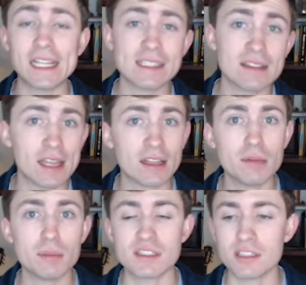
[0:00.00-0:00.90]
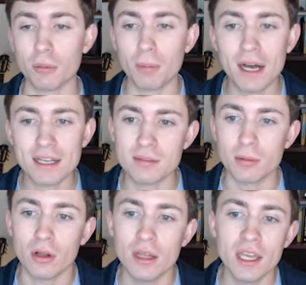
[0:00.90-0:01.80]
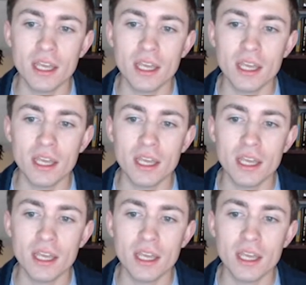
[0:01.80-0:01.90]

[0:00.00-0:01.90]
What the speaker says: less likely, but still possible,